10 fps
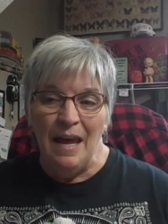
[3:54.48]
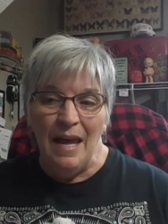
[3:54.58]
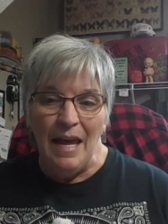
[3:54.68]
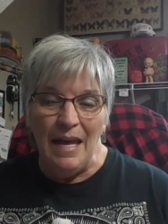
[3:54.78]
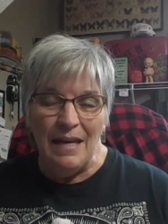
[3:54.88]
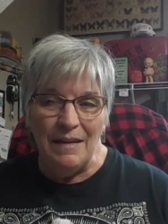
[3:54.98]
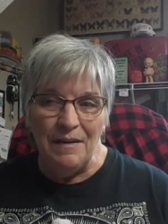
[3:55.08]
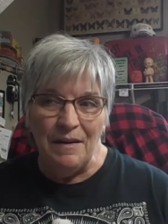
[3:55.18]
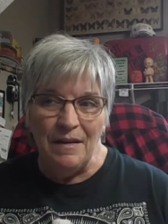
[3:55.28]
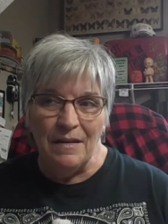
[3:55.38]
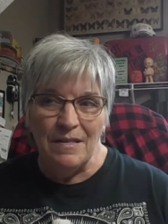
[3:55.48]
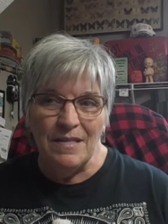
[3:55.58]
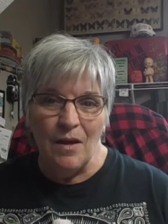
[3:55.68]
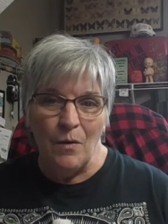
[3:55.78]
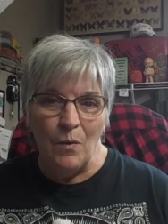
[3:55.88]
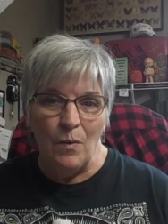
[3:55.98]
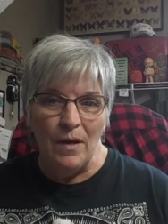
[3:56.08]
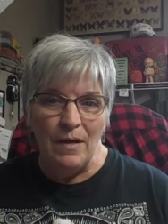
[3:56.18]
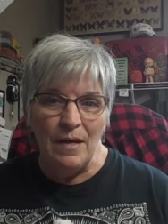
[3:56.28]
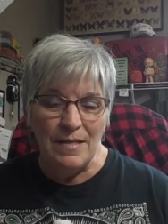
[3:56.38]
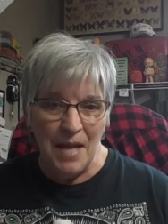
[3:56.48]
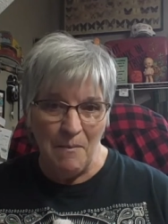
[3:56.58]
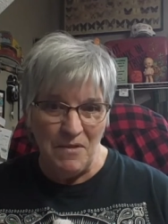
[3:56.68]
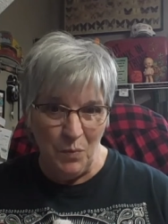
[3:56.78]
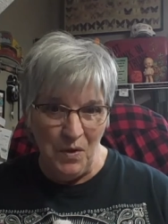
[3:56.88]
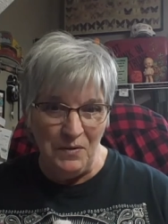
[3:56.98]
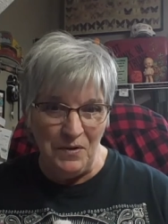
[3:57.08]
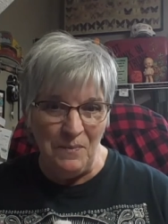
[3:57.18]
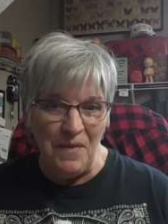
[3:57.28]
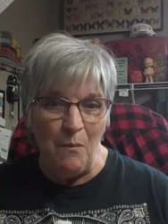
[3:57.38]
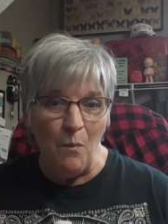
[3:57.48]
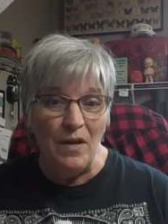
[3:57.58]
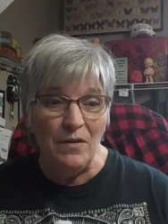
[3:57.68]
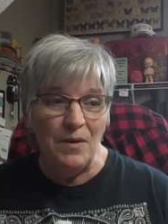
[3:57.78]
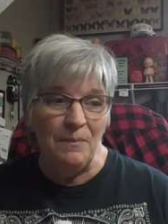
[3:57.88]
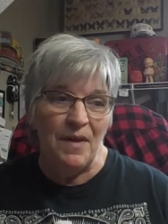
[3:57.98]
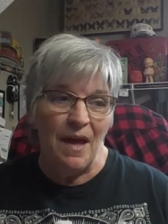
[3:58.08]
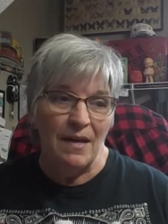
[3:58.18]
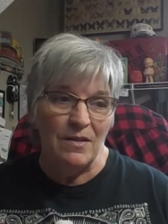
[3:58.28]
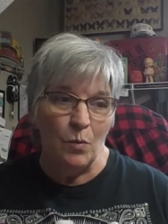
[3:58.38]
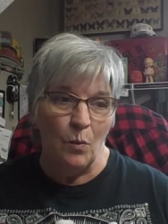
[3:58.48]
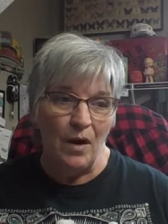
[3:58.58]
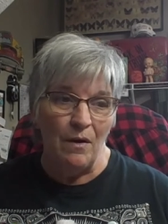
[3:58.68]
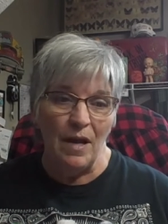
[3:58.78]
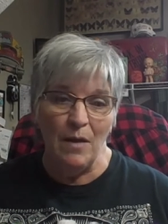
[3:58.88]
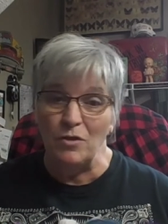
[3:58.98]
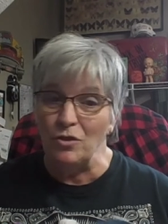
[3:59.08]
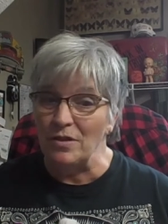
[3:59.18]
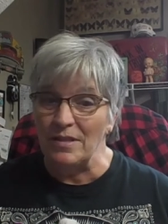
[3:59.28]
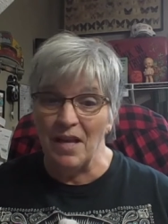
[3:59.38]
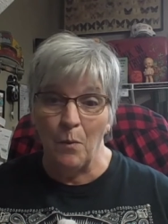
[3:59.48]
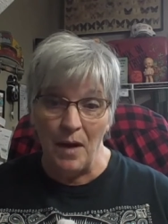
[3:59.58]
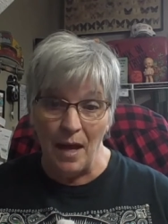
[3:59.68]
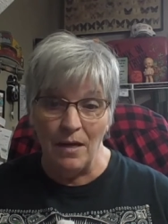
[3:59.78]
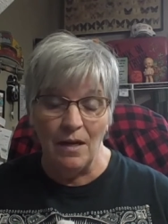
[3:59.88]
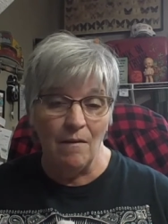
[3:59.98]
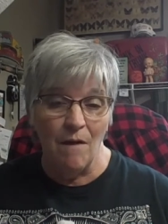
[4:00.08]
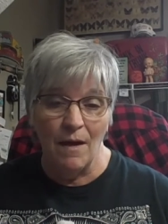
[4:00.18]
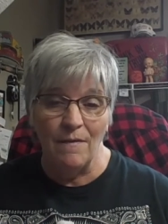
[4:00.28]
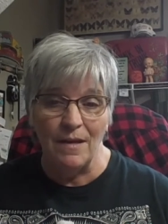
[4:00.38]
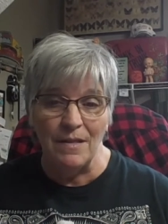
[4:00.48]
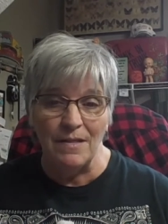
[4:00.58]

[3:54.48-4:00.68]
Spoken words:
And so his name is William, and William got to where he was just liquidating a lot of things